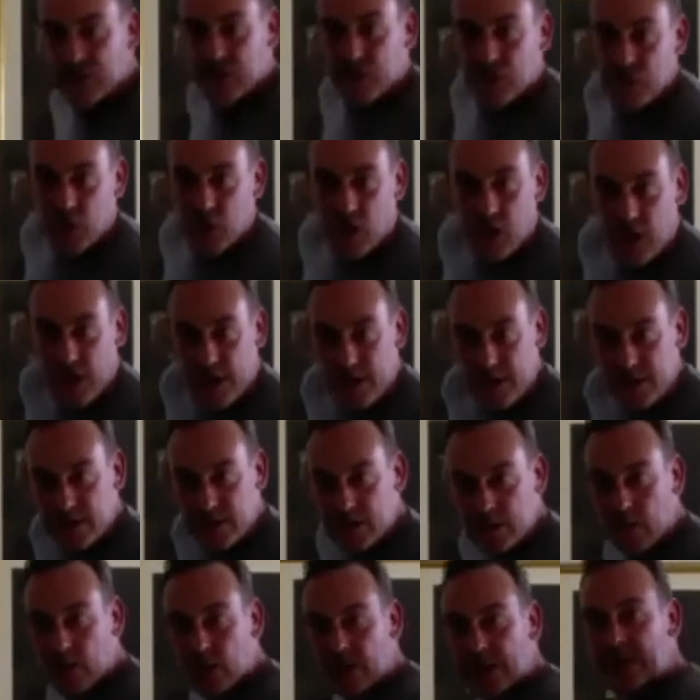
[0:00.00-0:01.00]
try and do
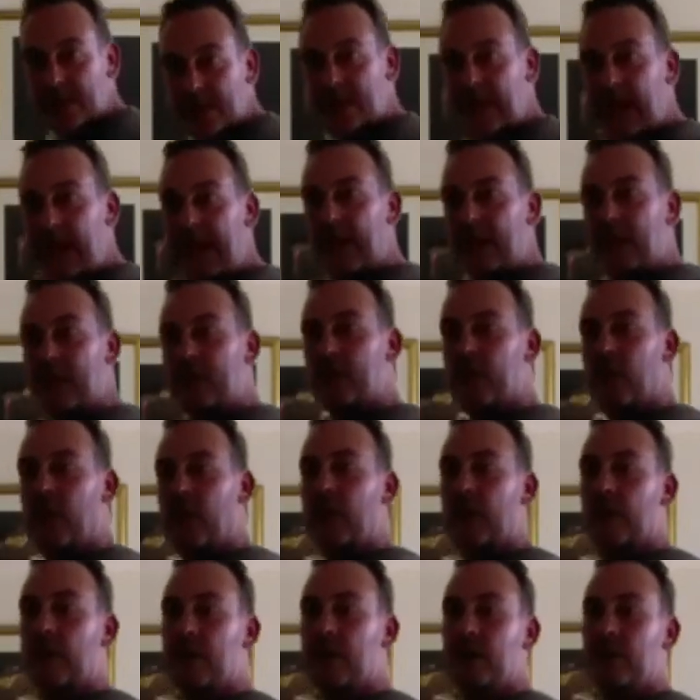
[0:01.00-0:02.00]
all this extra.
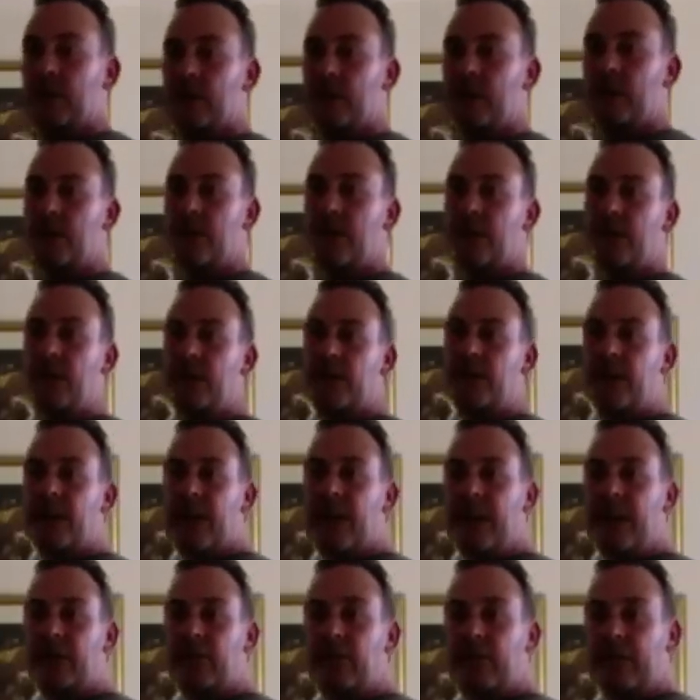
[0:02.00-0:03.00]

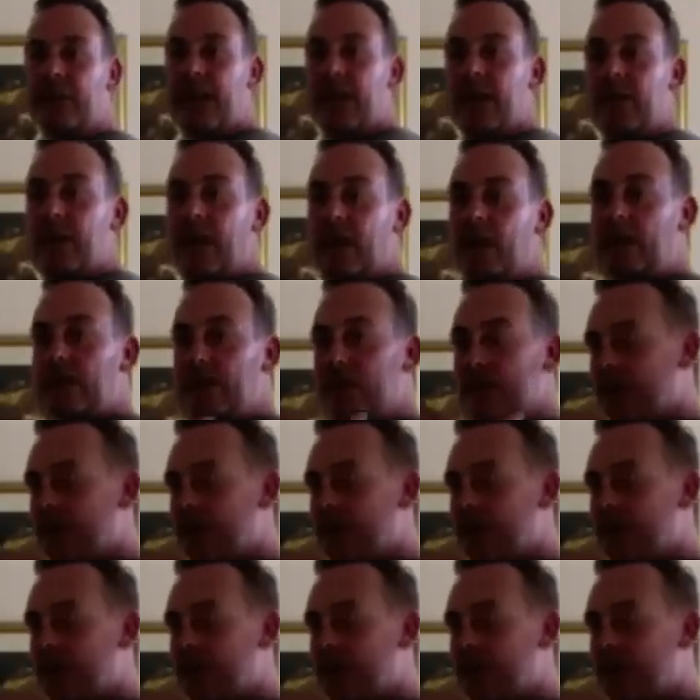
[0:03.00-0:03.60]
Every now and then you just